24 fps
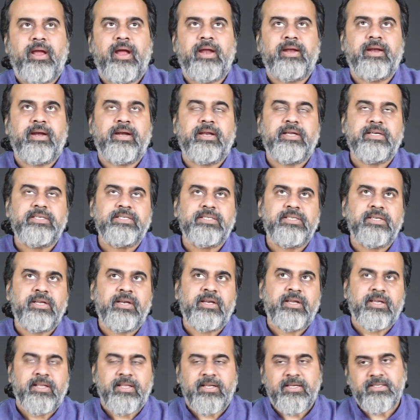and
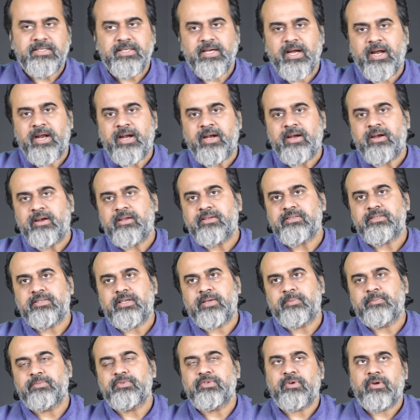additionally the child is
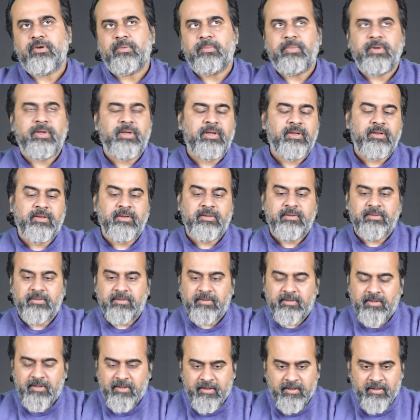
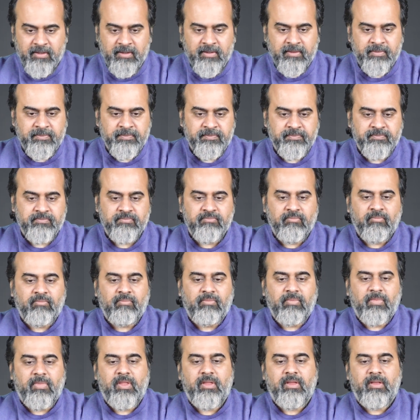absorbing the
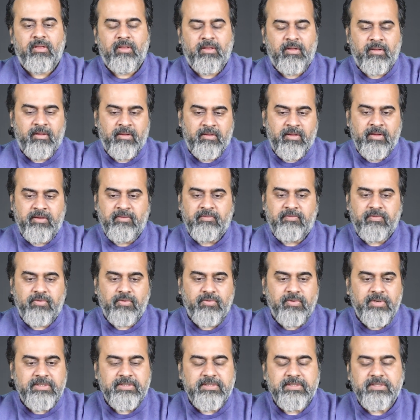
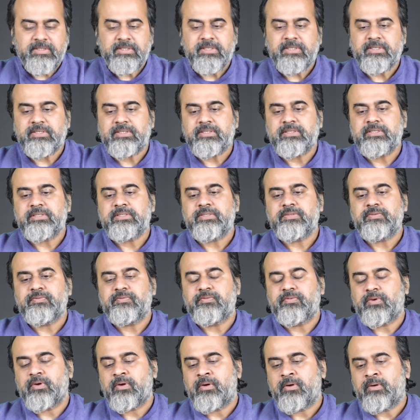influences
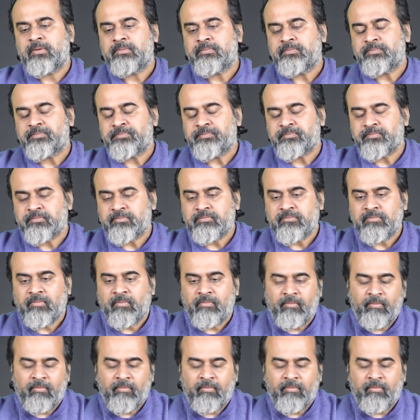from